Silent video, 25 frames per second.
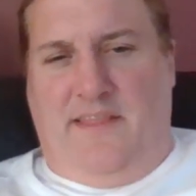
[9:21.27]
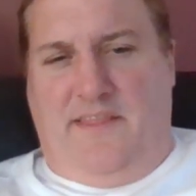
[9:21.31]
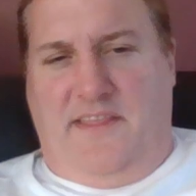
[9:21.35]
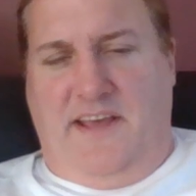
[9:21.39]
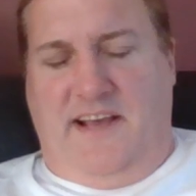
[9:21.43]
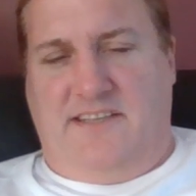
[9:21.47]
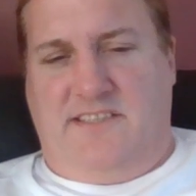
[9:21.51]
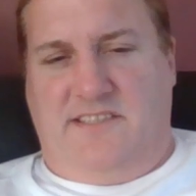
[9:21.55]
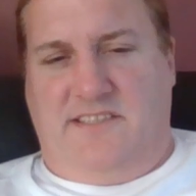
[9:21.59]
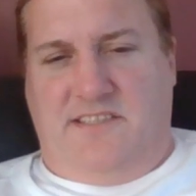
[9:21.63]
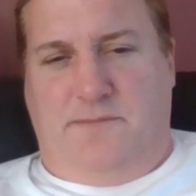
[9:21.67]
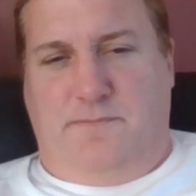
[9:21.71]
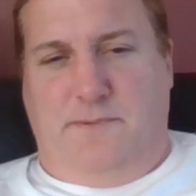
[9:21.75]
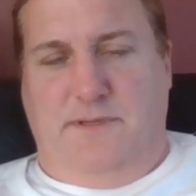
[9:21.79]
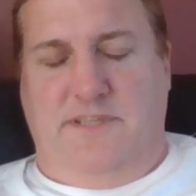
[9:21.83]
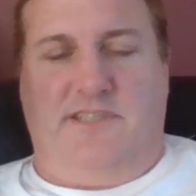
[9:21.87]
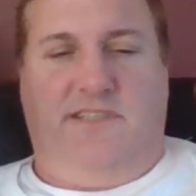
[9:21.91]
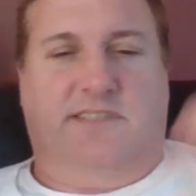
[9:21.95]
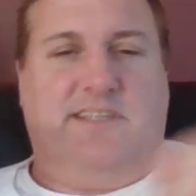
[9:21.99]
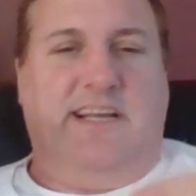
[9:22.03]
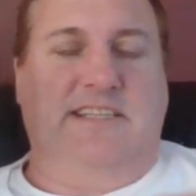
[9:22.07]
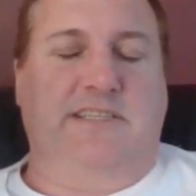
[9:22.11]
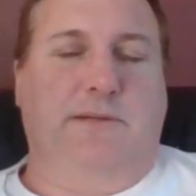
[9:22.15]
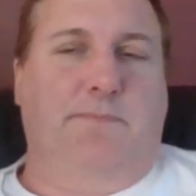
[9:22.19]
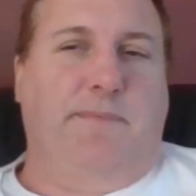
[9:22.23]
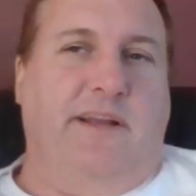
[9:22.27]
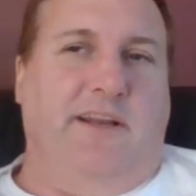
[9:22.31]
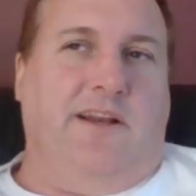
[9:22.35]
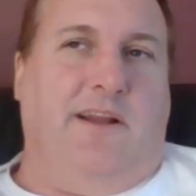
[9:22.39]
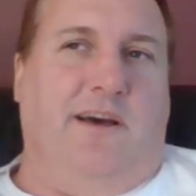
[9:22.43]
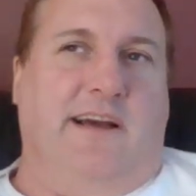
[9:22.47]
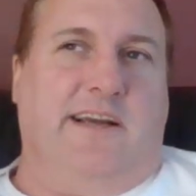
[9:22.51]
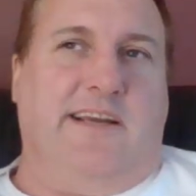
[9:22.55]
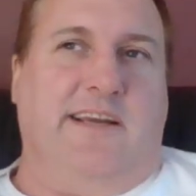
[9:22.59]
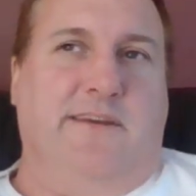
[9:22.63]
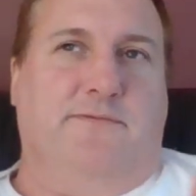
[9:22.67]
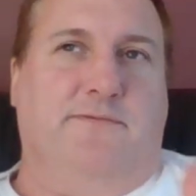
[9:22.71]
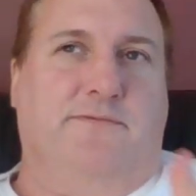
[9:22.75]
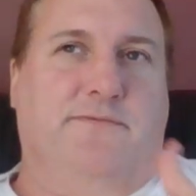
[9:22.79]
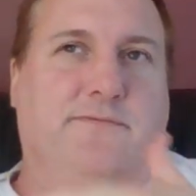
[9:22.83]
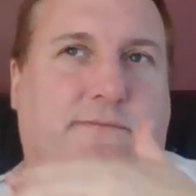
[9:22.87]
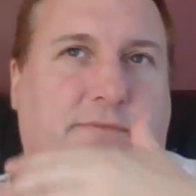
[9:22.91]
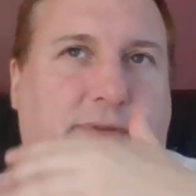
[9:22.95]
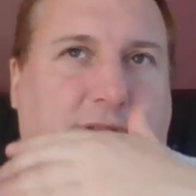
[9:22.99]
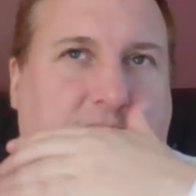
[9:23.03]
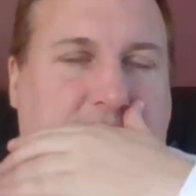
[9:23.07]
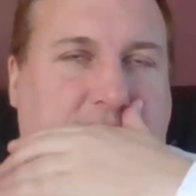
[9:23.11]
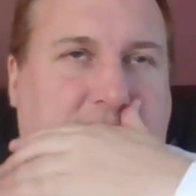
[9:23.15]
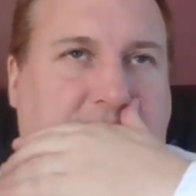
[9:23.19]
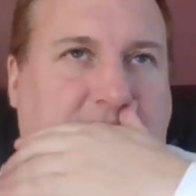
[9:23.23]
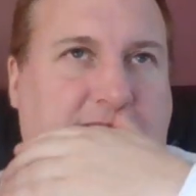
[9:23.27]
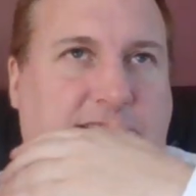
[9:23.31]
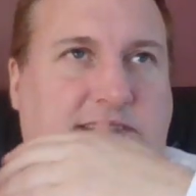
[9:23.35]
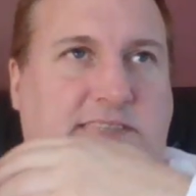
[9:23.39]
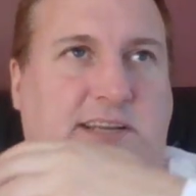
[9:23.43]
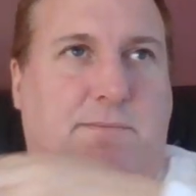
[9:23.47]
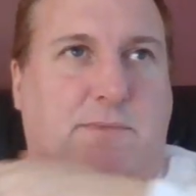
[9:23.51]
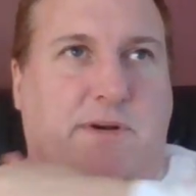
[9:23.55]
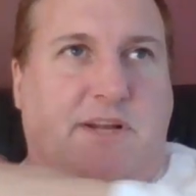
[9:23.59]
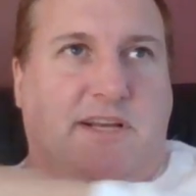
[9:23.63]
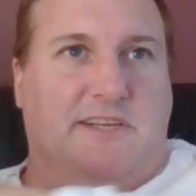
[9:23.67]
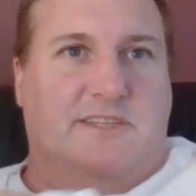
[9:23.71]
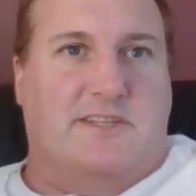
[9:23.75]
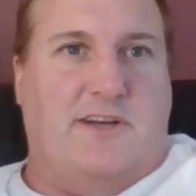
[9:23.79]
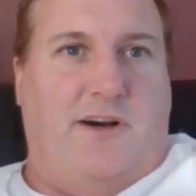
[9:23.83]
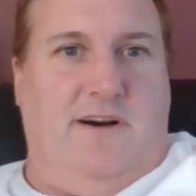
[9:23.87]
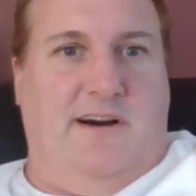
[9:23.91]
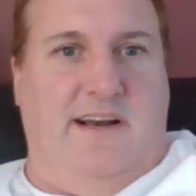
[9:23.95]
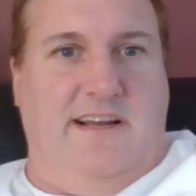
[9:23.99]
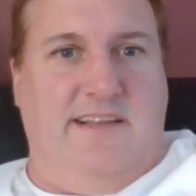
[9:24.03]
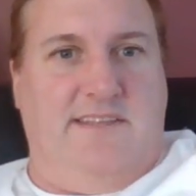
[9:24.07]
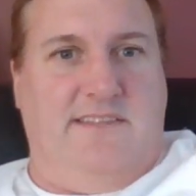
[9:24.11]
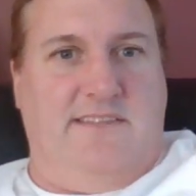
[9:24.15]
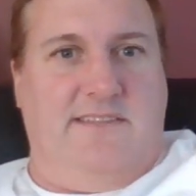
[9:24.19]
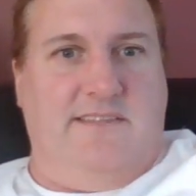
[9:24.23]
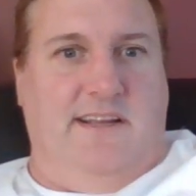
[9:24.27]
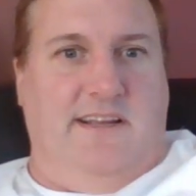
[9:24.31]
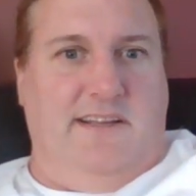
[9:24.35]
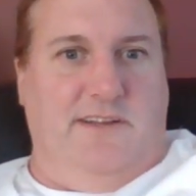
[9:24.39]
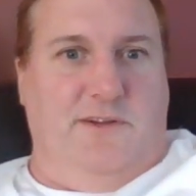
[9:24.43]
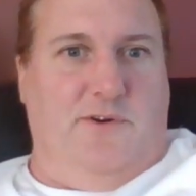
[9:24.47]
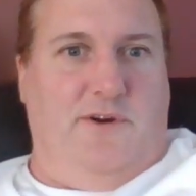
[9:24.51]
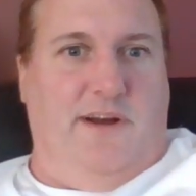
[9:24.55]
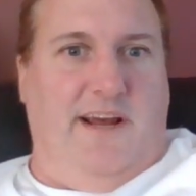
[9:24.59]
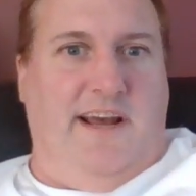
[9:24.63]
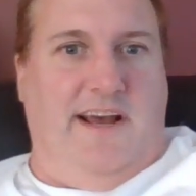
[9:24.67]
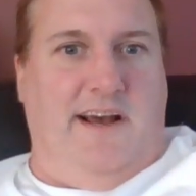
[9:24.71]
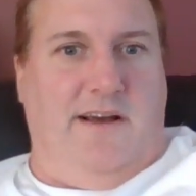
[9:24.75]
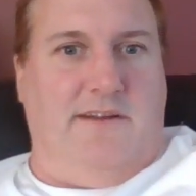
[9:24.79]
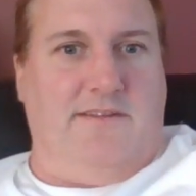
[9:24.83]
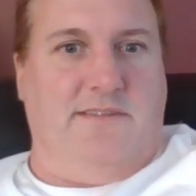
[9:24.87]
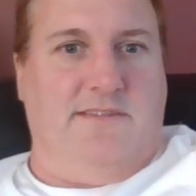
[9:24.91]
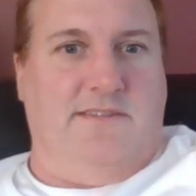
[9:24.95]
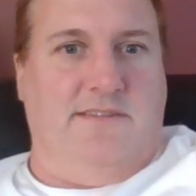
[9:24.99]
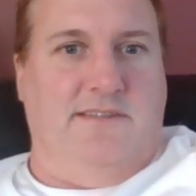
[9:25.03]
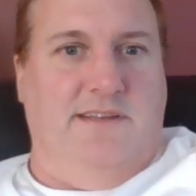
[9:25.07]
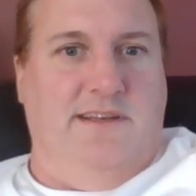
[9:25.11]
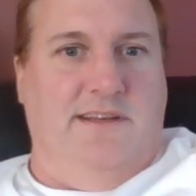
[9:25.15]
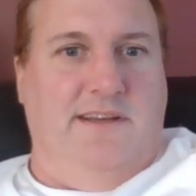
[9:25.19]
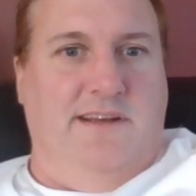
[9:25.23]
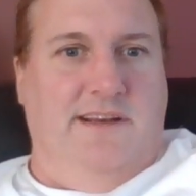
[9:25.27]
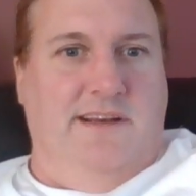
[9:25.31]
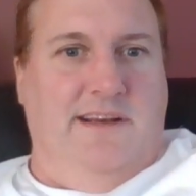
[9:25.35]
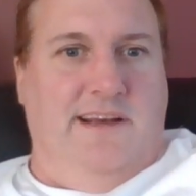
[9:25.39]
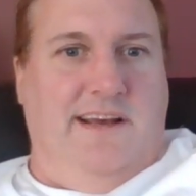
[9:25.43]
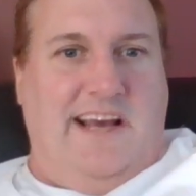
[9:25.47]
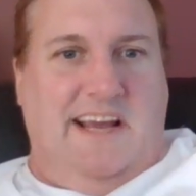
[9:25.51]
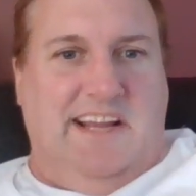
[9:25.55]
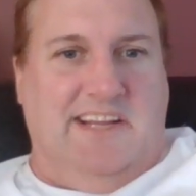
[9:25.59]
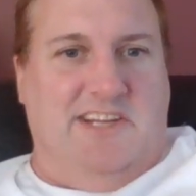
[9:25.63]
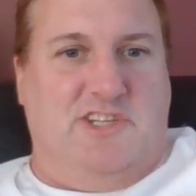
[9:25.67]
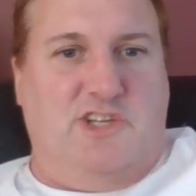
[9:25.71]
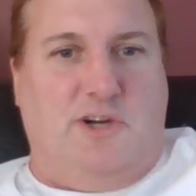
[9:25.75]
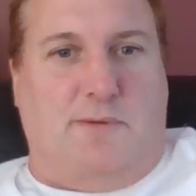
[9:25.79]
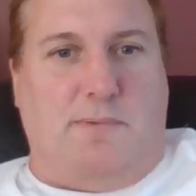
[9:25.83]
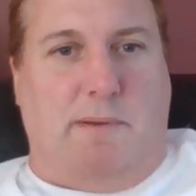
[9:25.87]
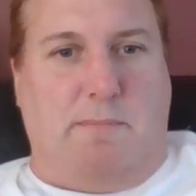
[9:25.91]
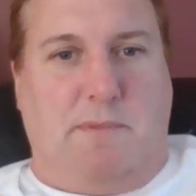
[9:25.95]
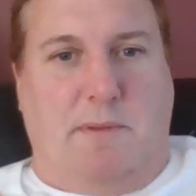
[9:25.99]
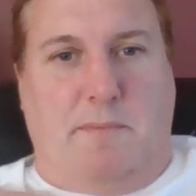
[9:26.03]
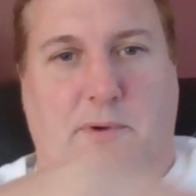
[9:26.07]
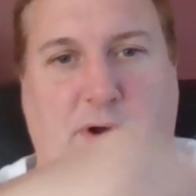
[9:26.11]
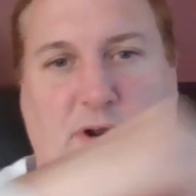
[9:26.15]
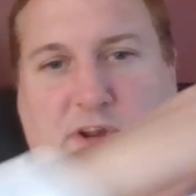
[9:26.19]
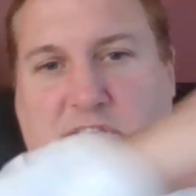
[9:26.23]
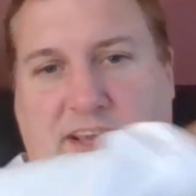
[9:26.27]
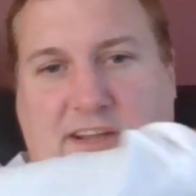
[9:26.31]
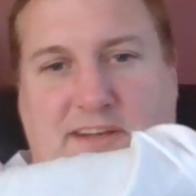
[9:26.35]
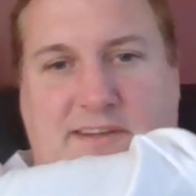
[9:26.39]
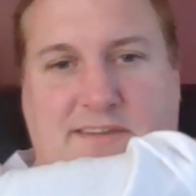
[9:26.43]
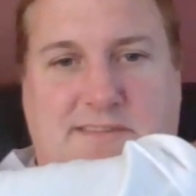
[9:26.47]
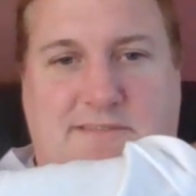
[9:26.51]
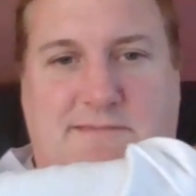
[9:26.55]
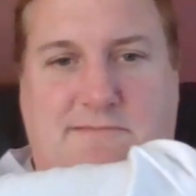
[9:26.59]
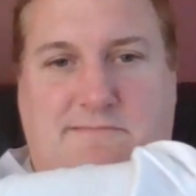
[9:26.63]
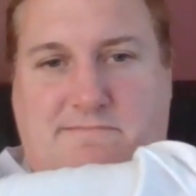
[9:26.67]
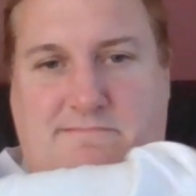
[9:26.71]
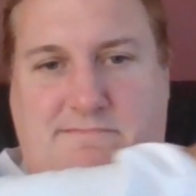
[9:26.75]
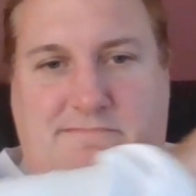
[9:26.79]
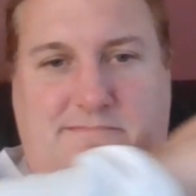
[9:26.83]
That's suspicious. That's a bit like if, let's say, somebody dies in your house and you chop up the body and